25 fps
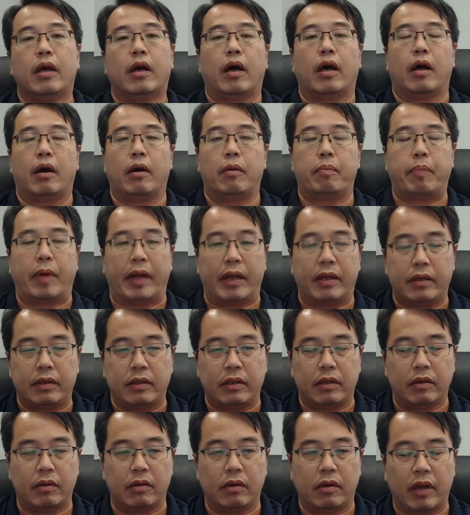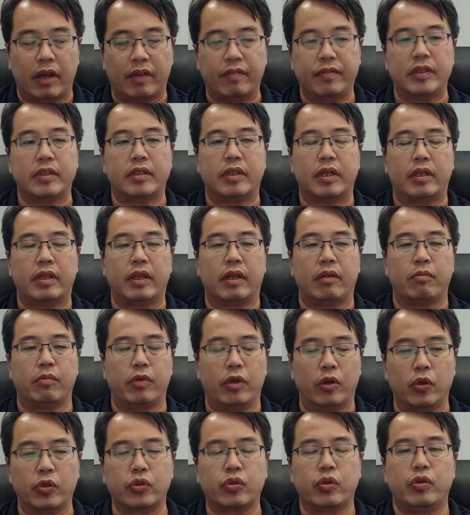But having said that,
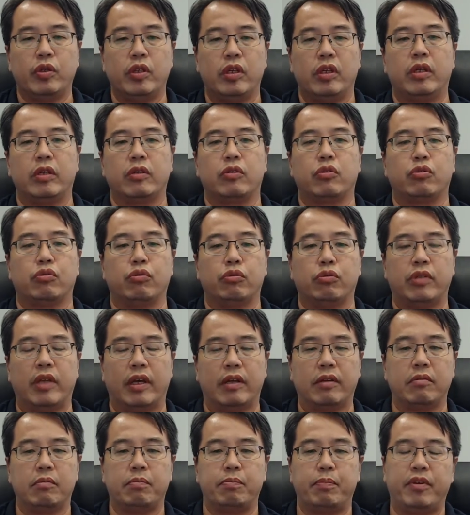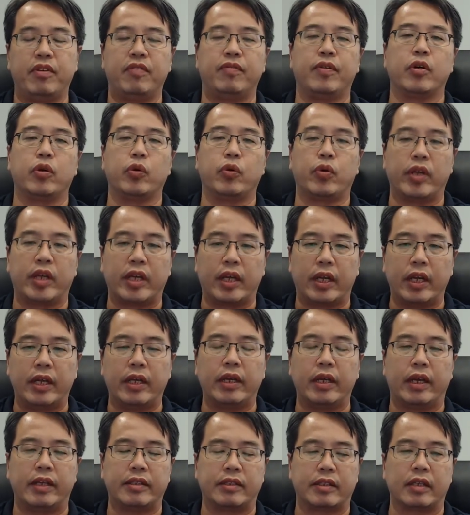we also needed to then pivot
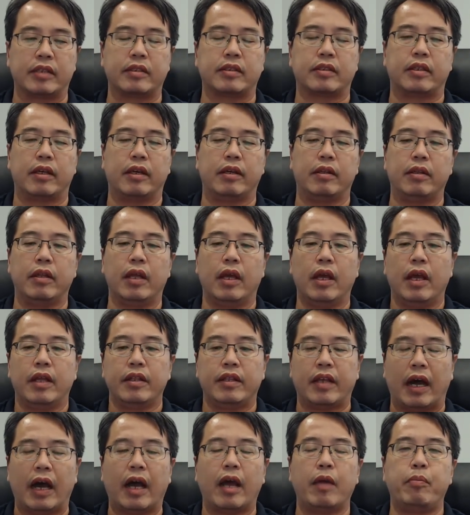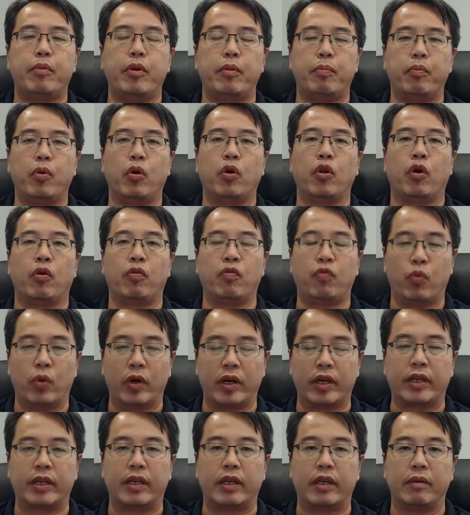quickly and sustain the hybrid mode of
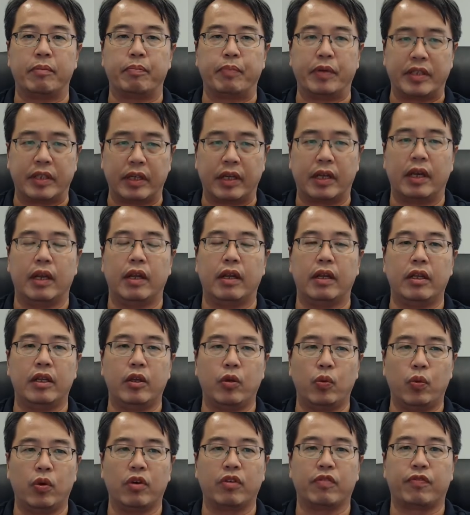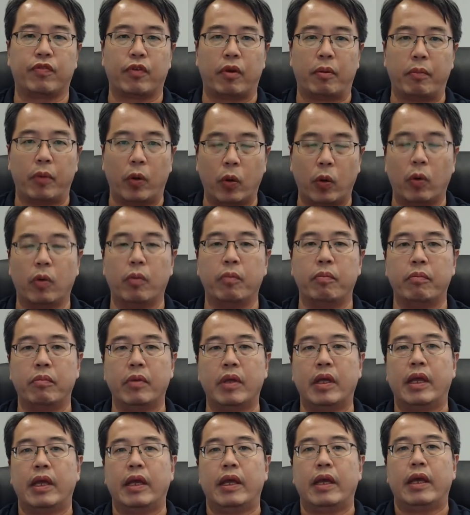working, particularly work from home.
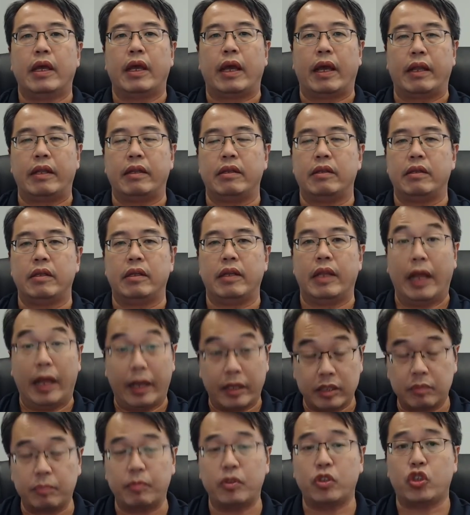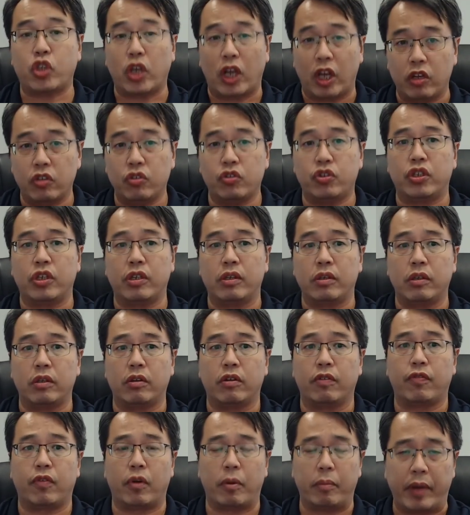And it has been challenging,
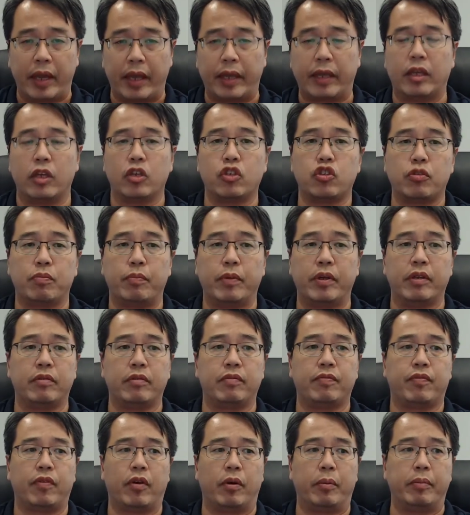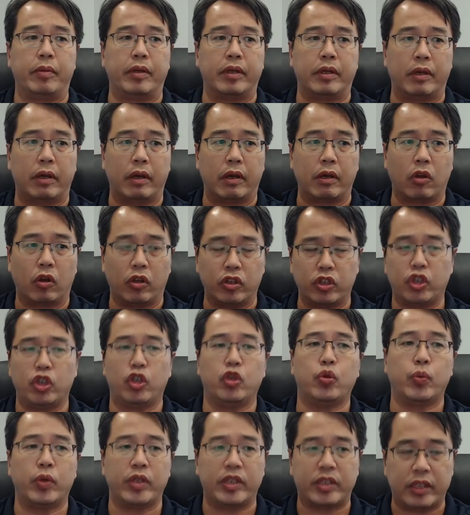from an engagement, from a
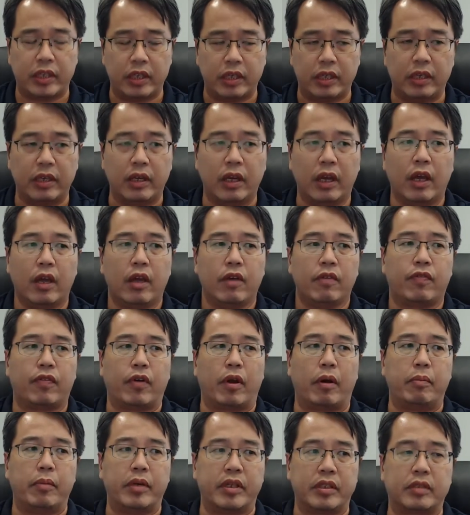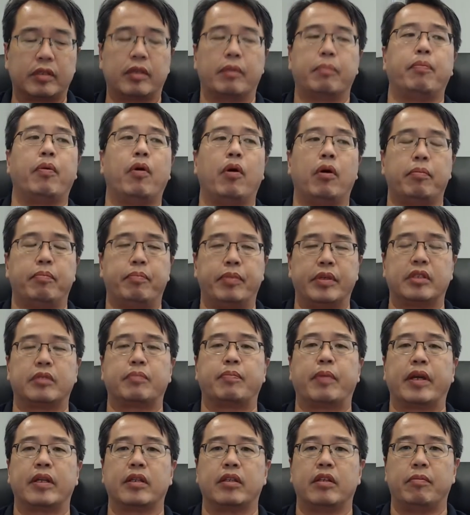continuity, from a support
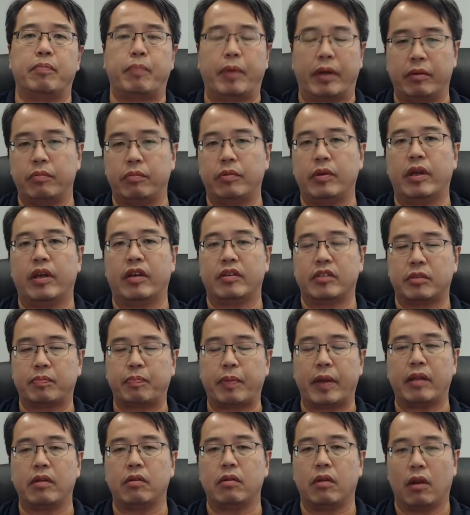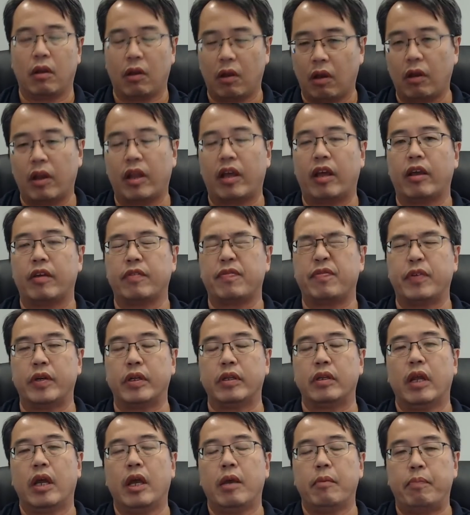perspective. But we have spent a lot of
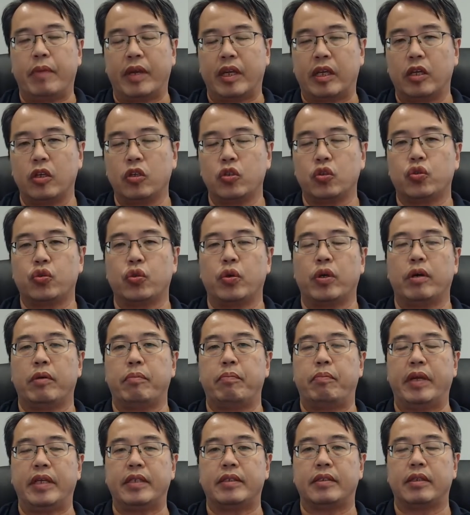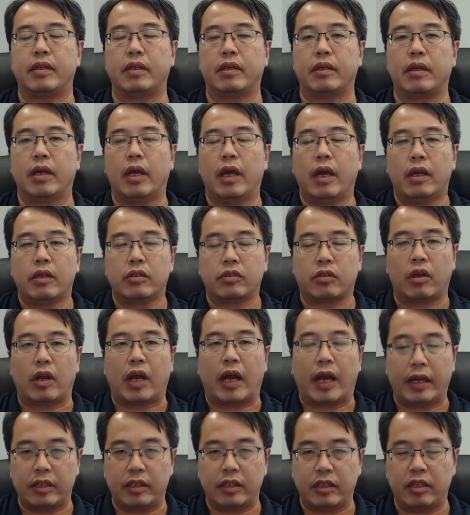effort making sure basic sort
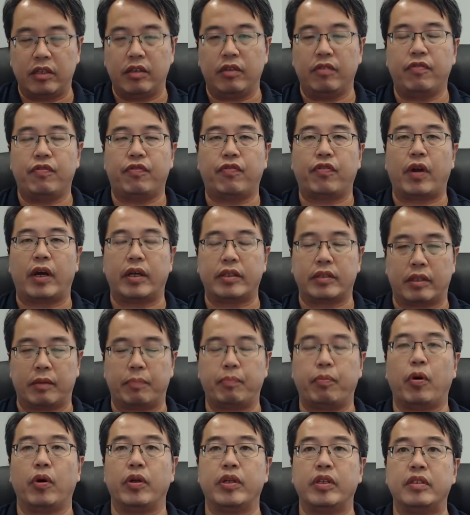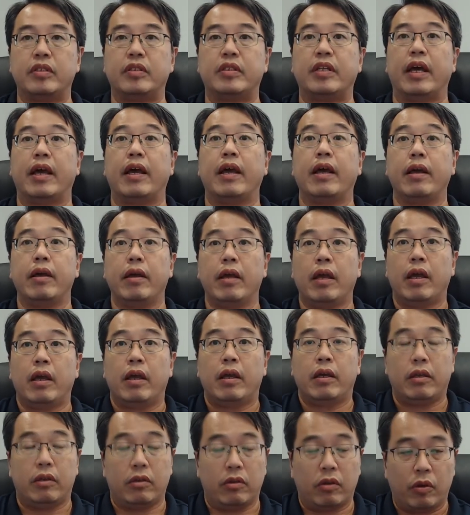of IT infra support is there.
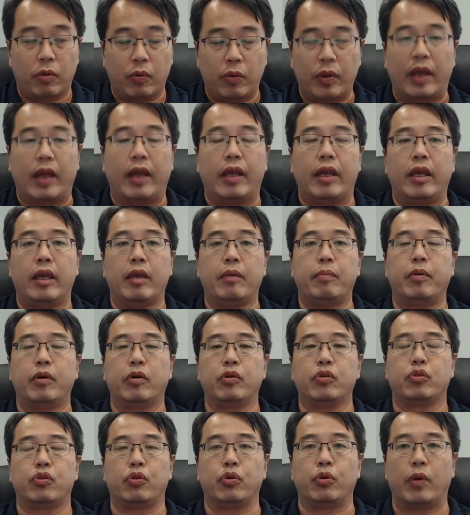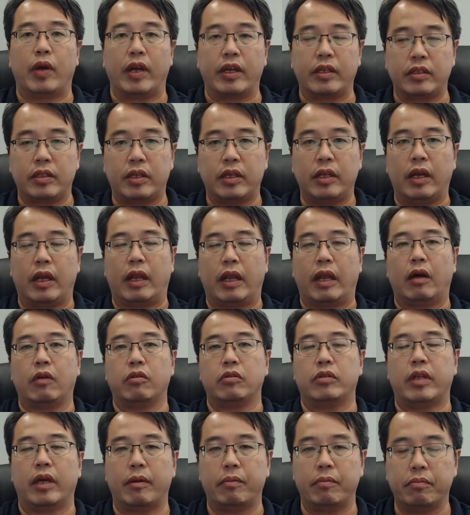We are able to actually
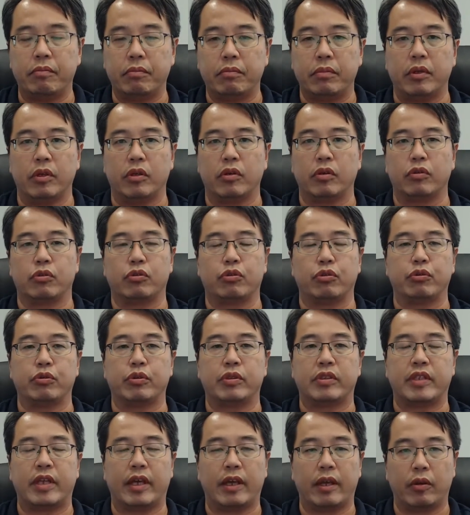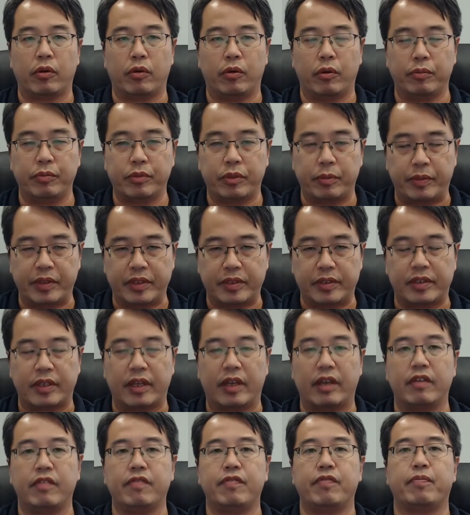allow them, to stay at home to be
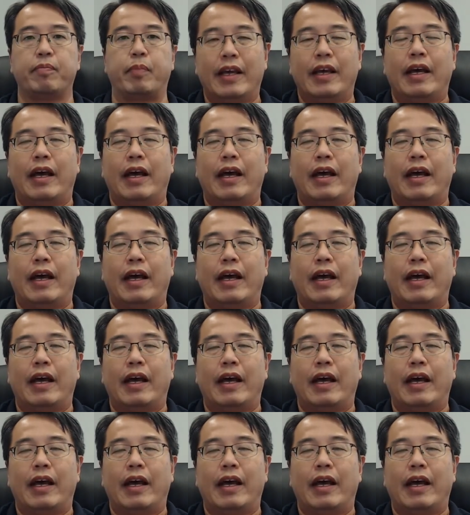safe.